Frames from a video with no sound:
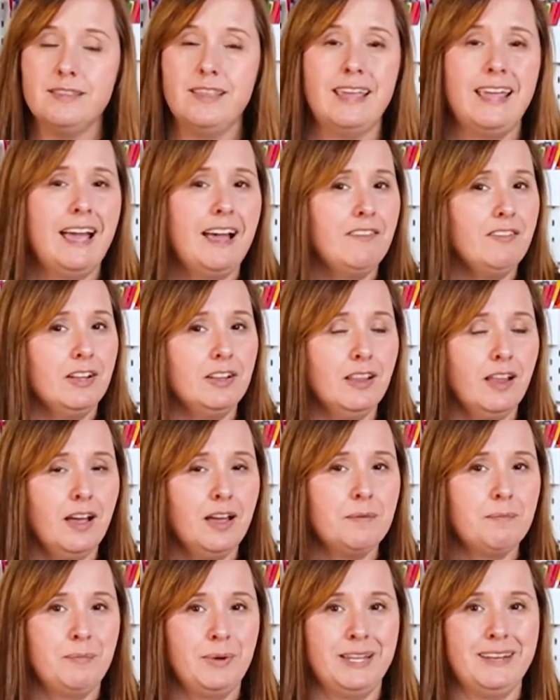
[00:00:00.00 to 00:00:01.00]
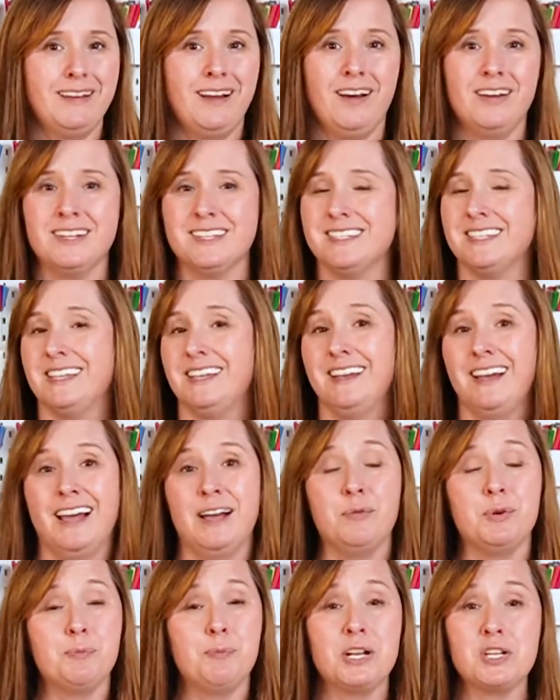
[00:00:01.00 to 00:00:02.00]
They have a lot, but honestly,
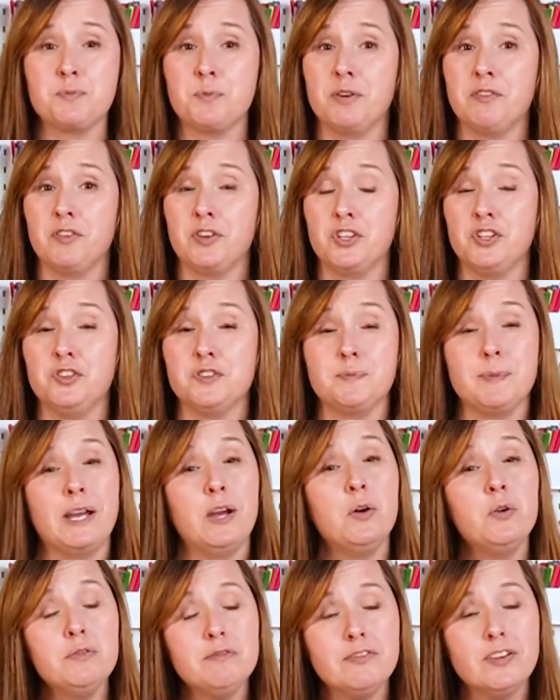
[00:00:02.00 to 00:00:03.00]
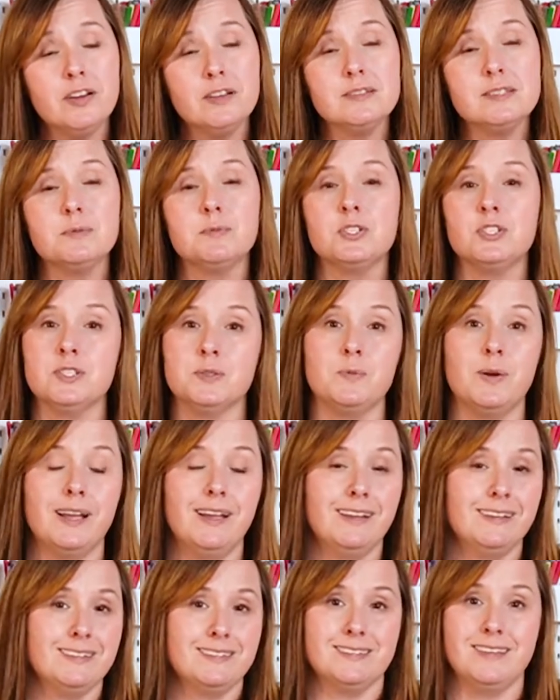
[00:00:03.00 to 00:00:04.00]
I would much prefer to use my own fonts, which is
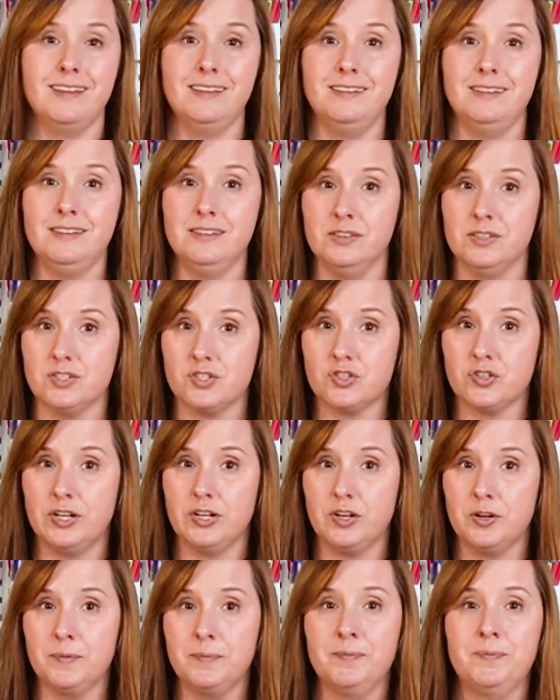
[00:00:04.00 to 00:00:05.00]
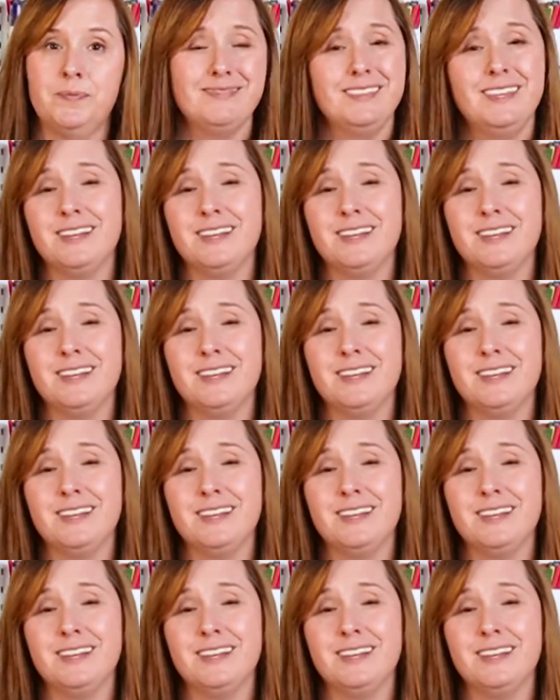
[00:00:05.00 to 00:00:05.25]
why I designed in Illustrator.